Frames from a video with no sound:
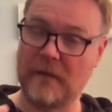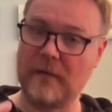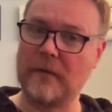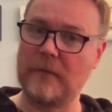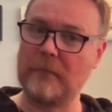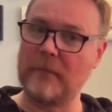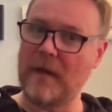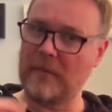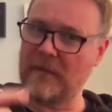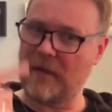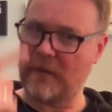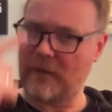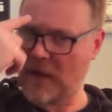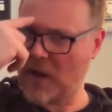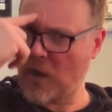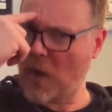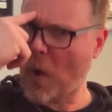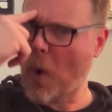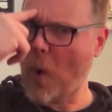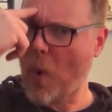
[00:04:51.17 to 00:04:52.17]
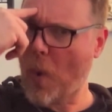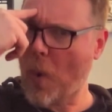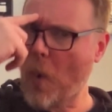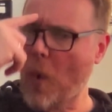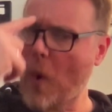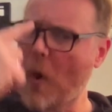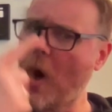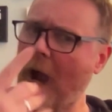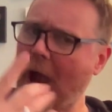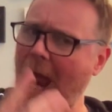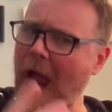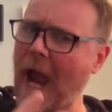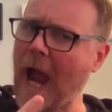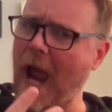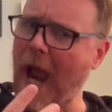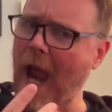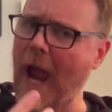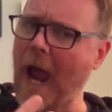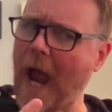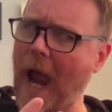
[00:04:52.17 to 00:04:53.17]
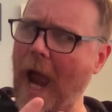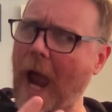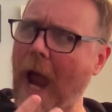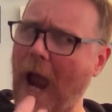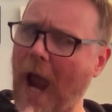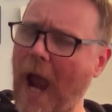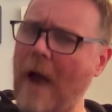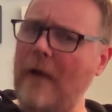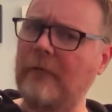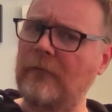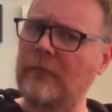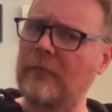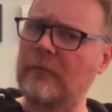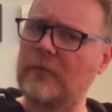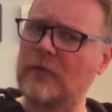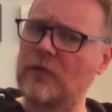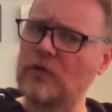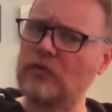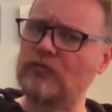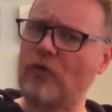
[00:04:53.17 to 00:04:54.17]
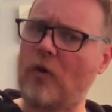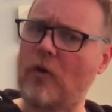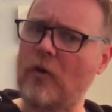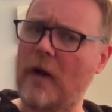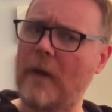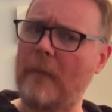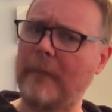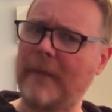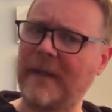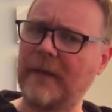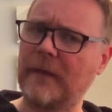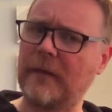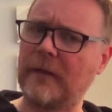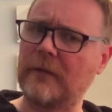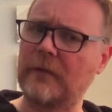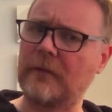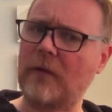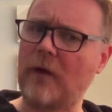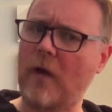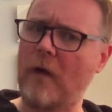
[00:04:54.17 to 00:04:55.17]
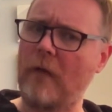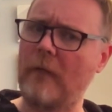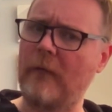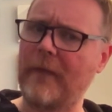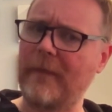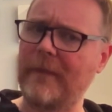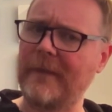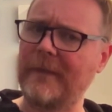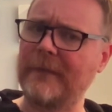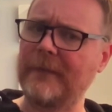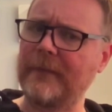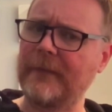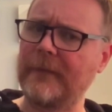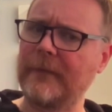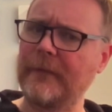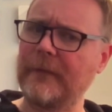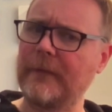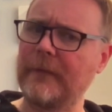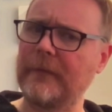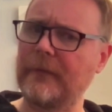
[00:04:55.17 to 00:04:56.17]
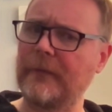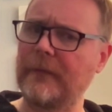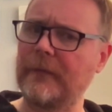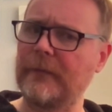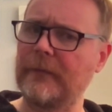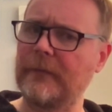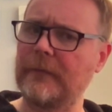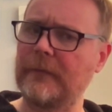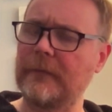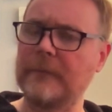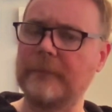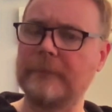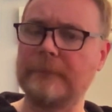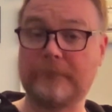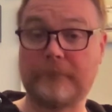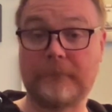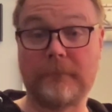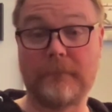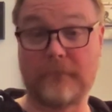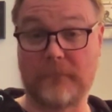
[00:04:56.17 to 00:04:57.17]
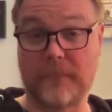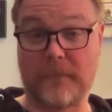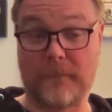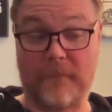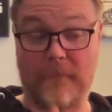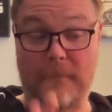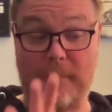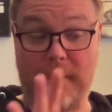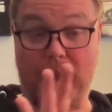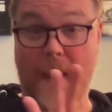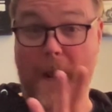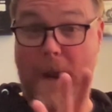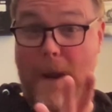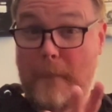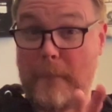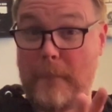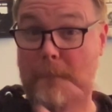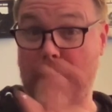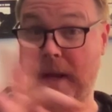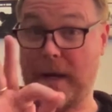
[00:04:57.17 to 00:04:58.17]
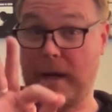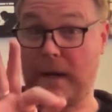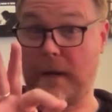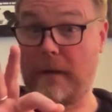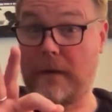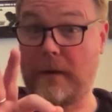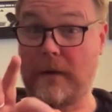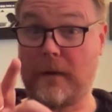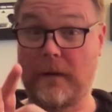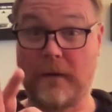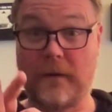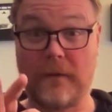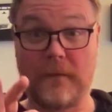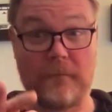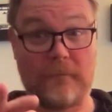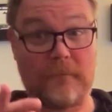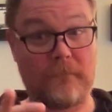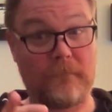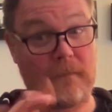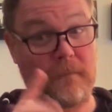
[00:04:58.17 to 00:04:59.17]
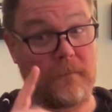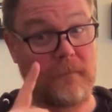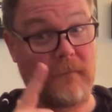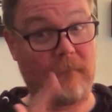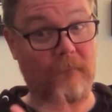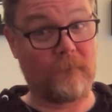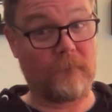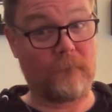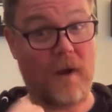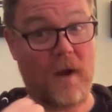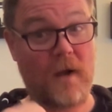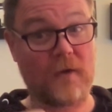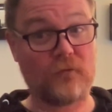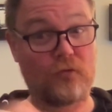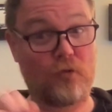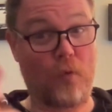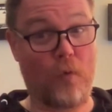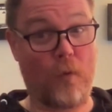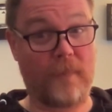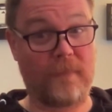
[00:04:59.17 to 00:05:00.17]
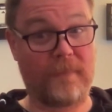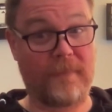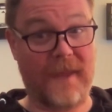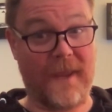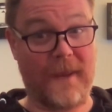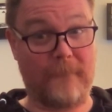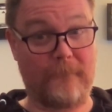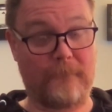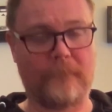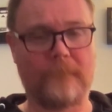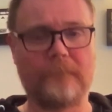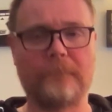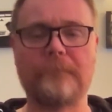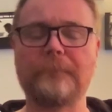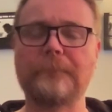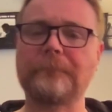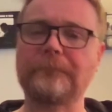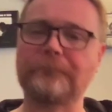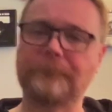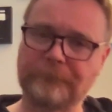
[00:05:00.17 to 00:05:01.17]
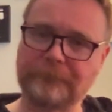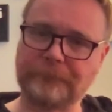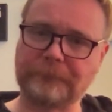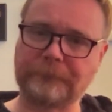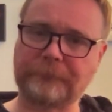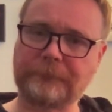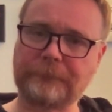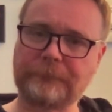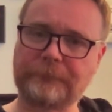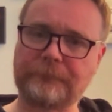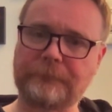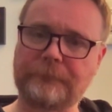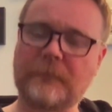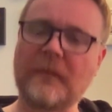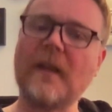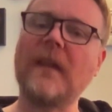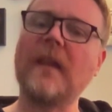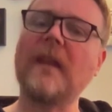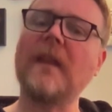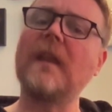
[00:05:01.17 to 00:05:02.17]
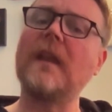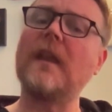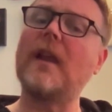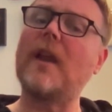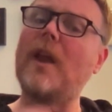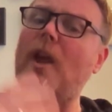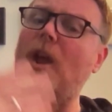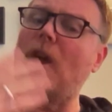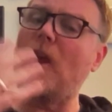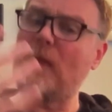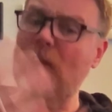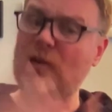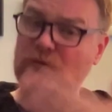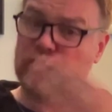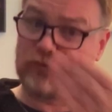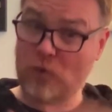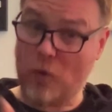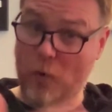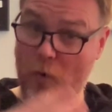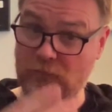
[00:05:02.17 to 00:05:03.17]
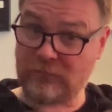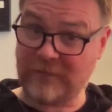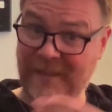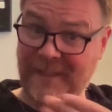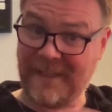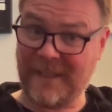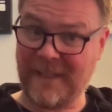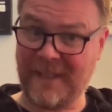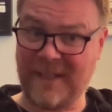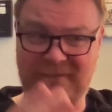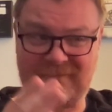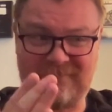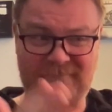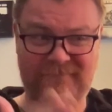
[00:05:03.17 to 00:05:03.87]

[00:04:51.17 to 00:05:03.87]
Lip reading: is to look at yourself from someone else's point of view. And then you probably might start to discover that actually you do have particular themes, things that you're interested and passionate about. So that should help you to